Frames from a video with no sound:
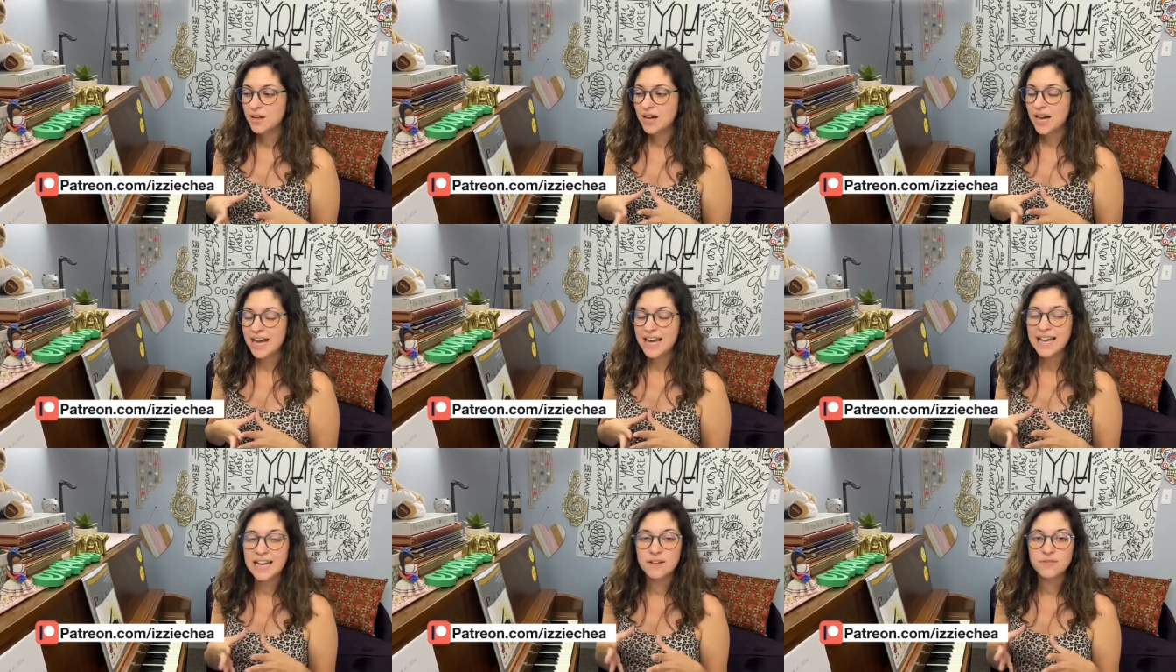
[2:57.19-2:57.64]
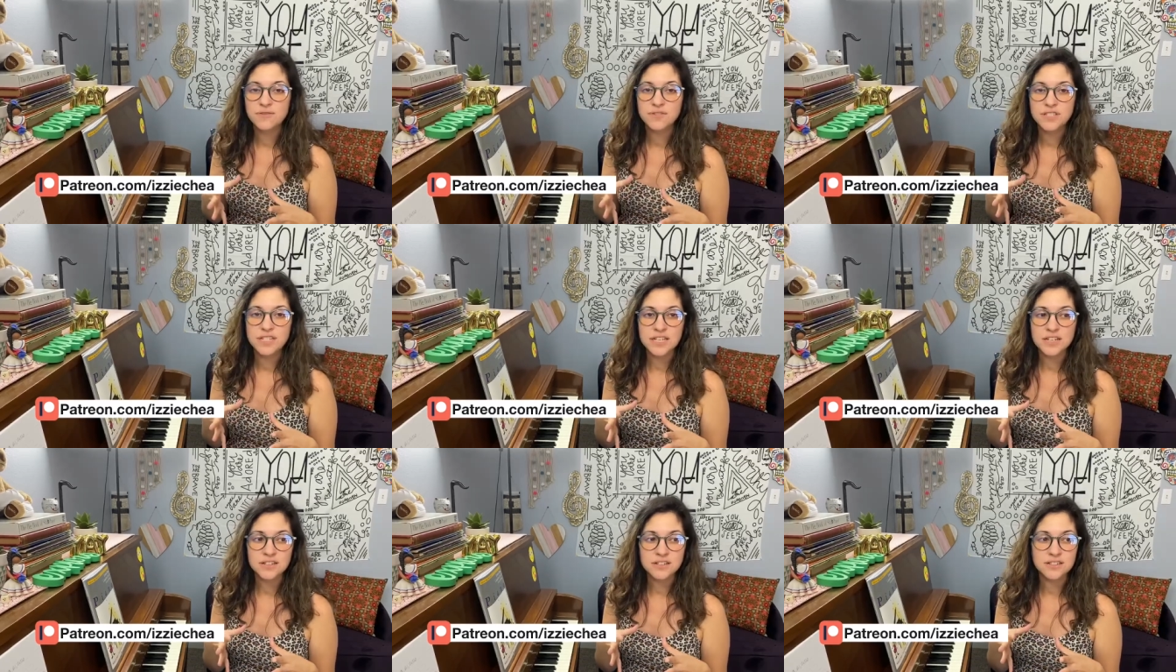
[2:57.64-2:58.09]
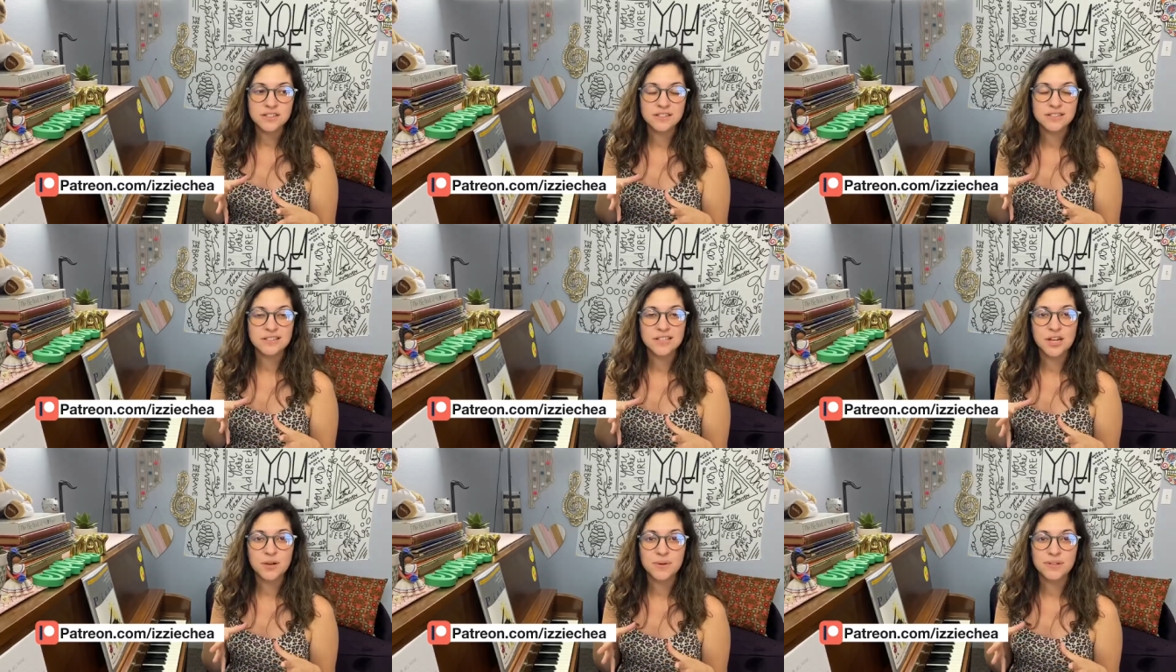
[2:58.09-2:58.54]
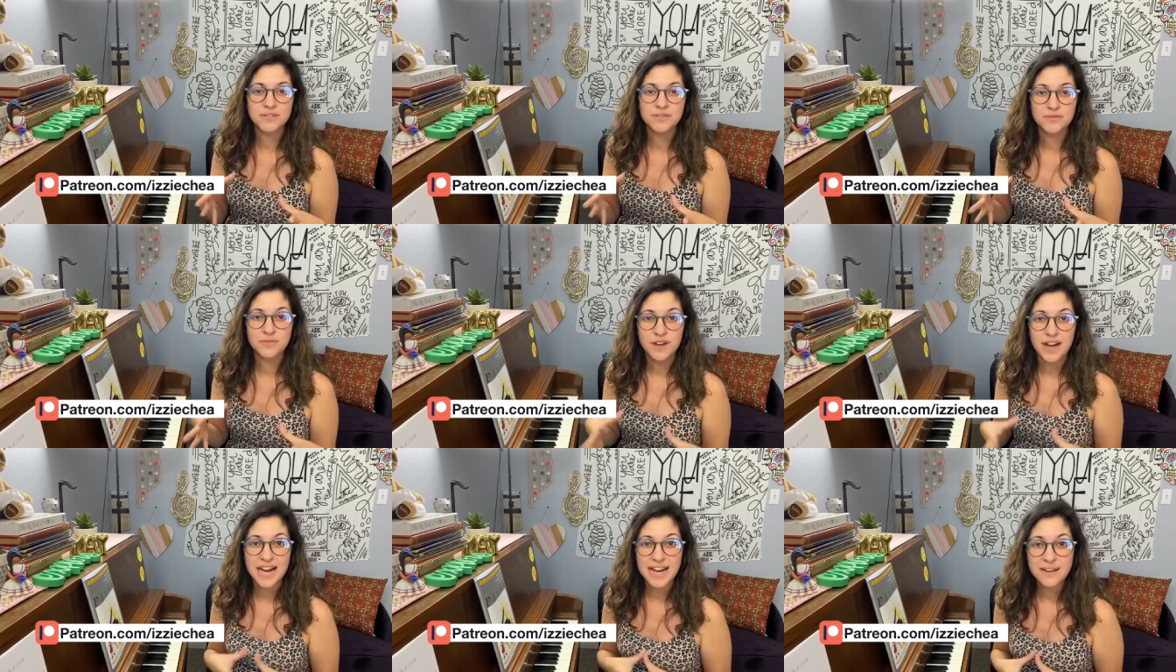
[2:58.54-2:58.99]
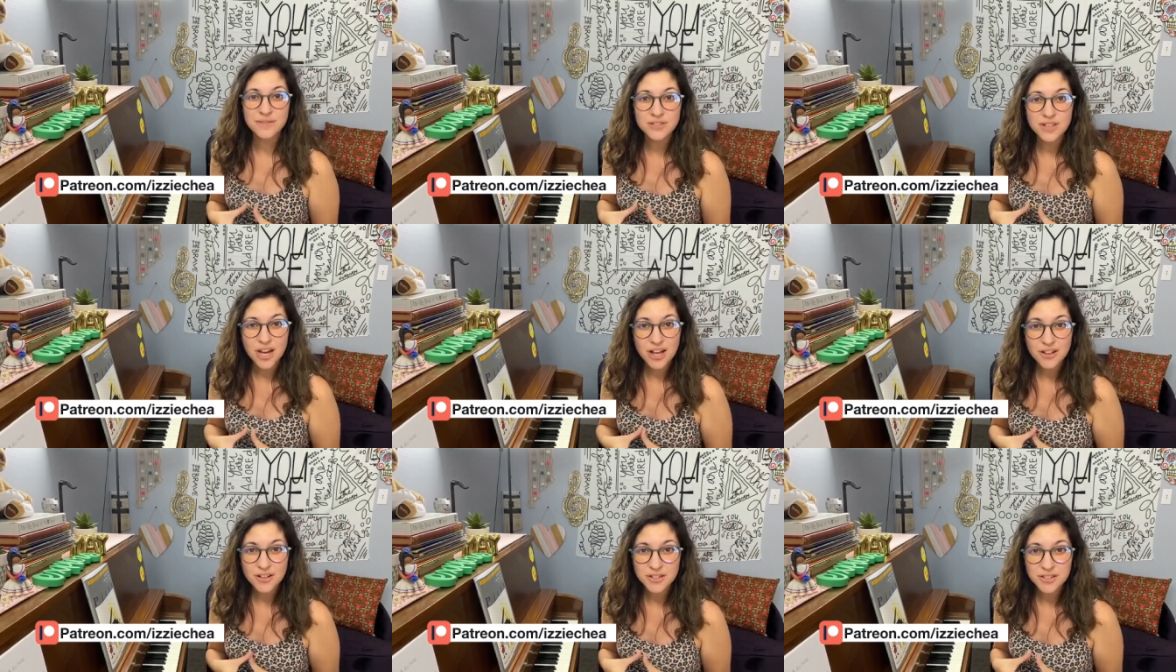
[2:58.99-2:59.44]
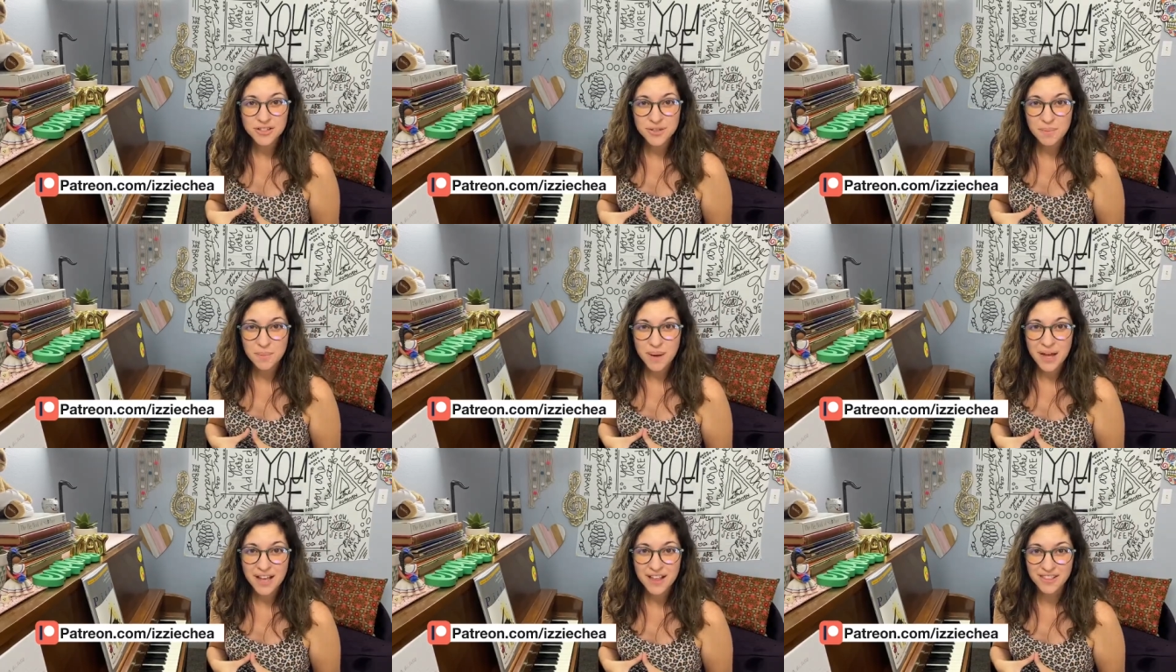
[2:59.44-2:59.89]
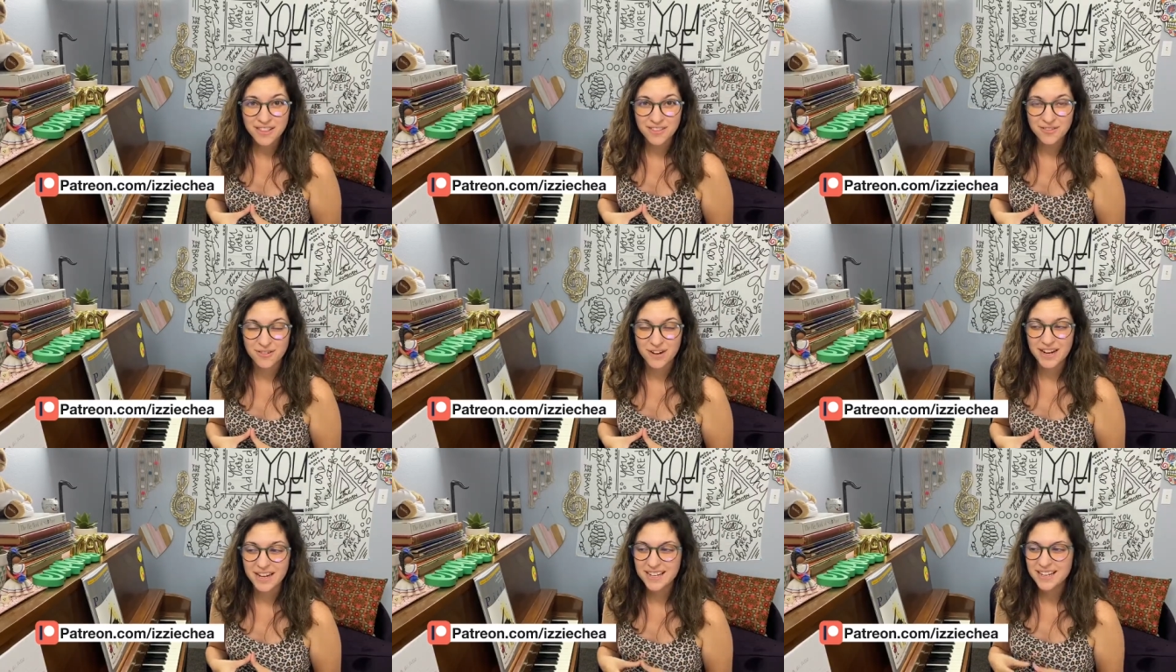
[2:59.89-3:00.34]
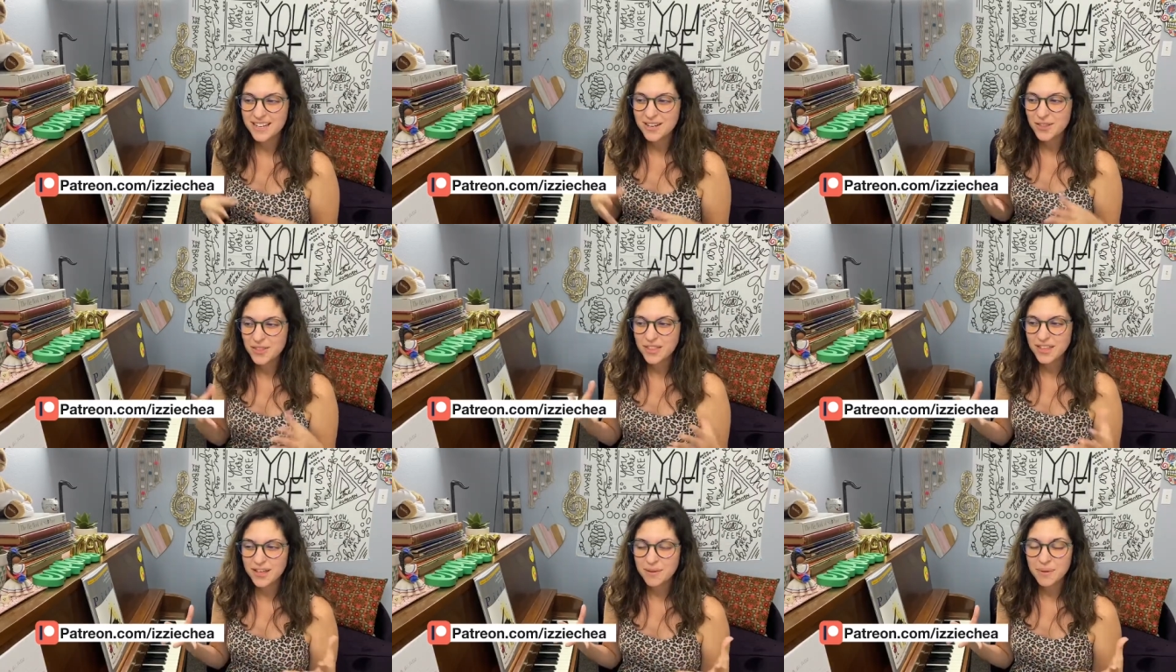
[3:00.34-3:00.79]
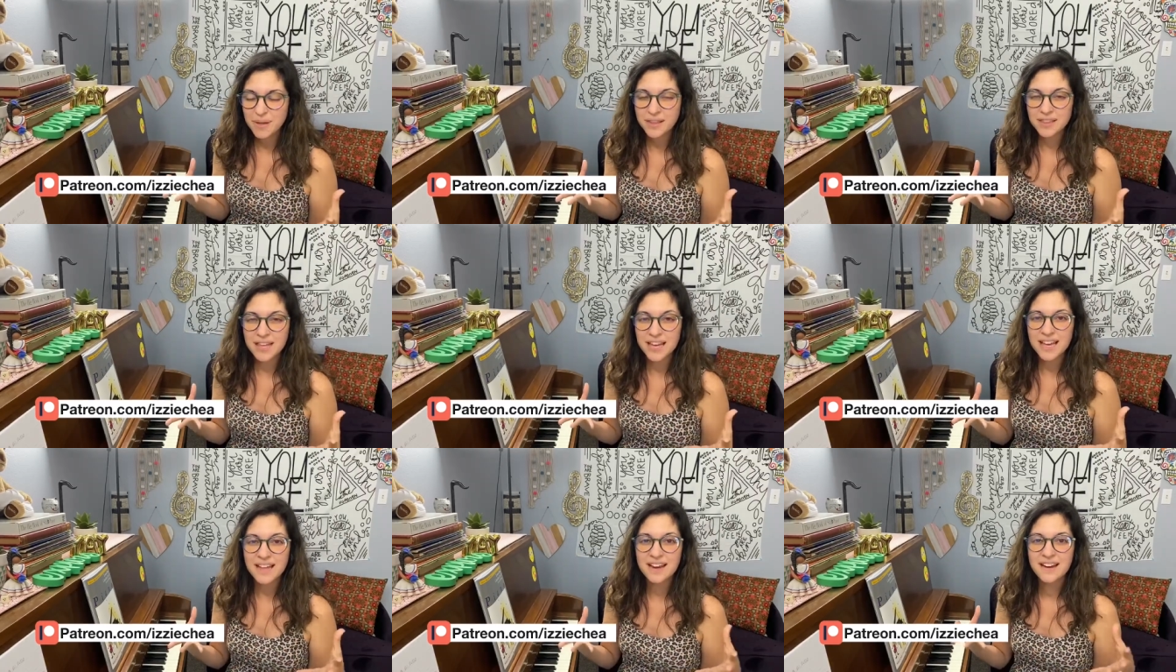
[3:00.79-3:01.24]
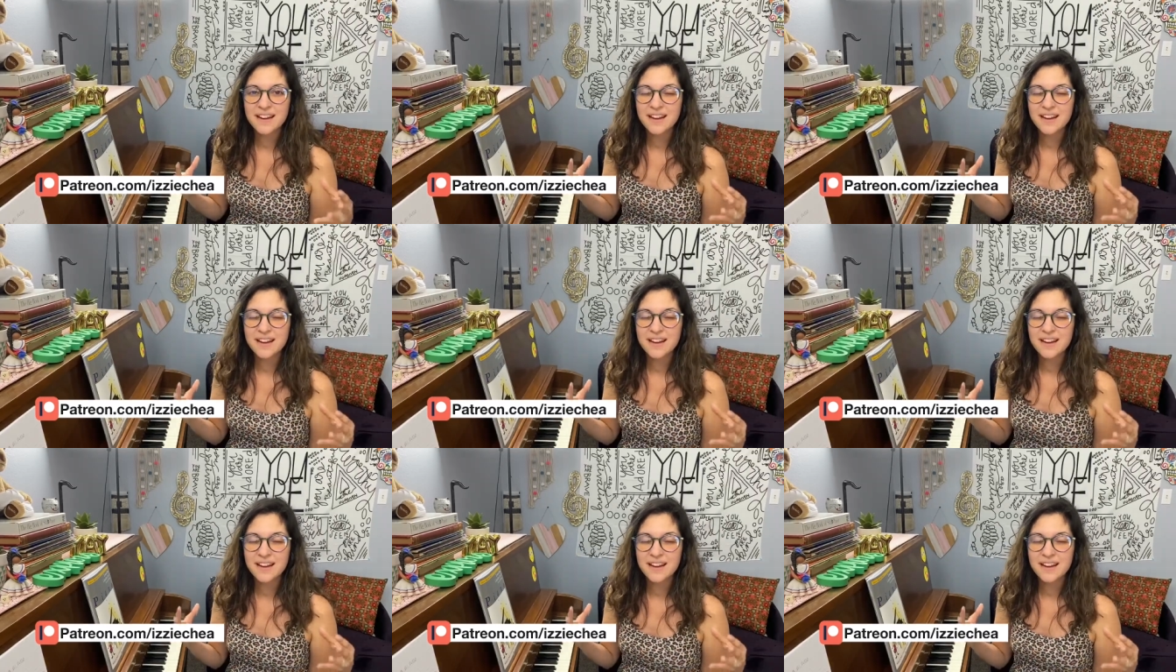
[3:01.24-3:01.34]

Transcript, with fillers: I have tiers as low as $5 a month, right? Can you think about that?